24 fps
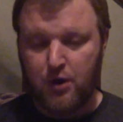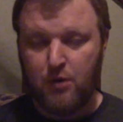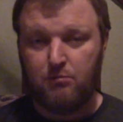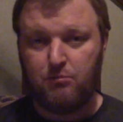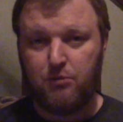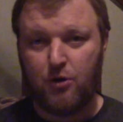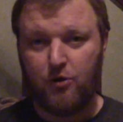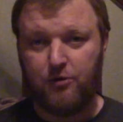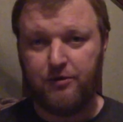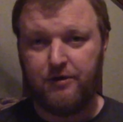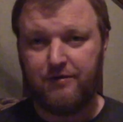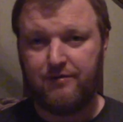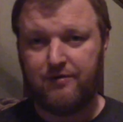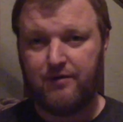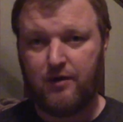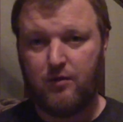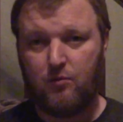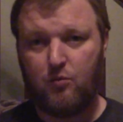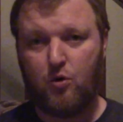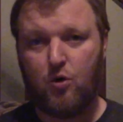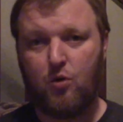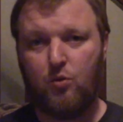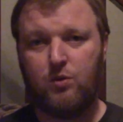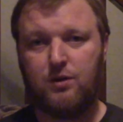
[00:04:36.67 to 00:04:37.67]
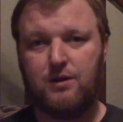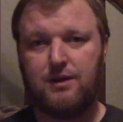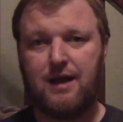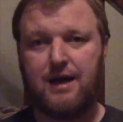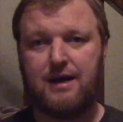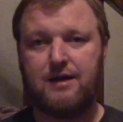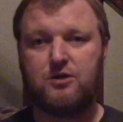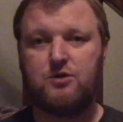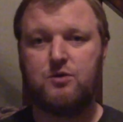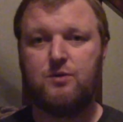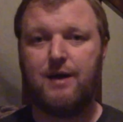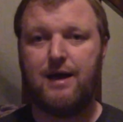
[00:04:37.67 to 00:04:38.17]
Both of them would
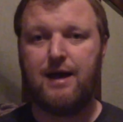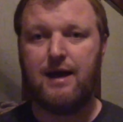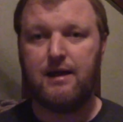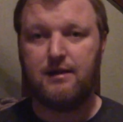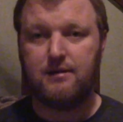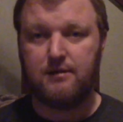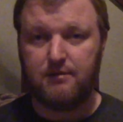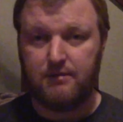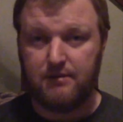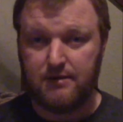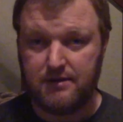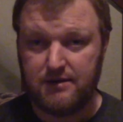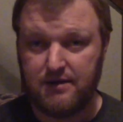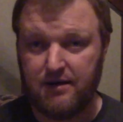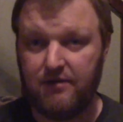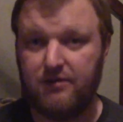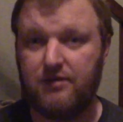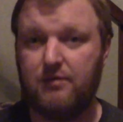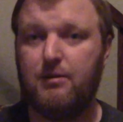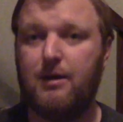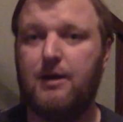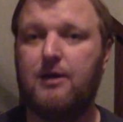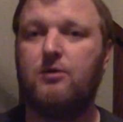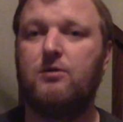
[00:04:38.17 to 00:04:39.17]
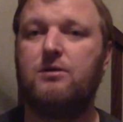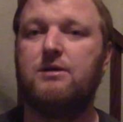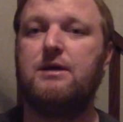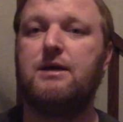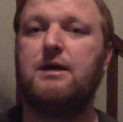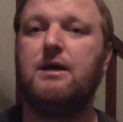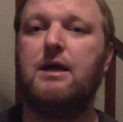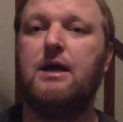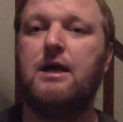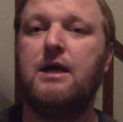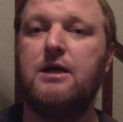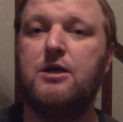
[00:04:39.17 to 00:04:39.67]
like to end the death
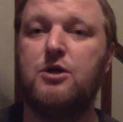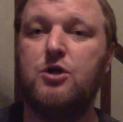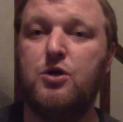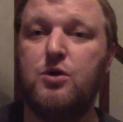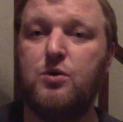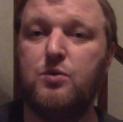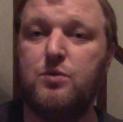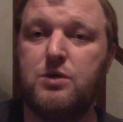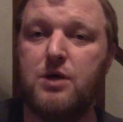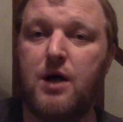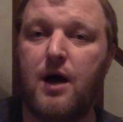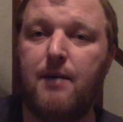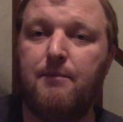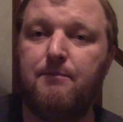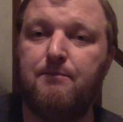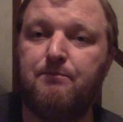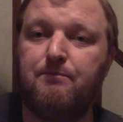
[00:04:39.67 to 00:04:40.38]
penalty in Utah.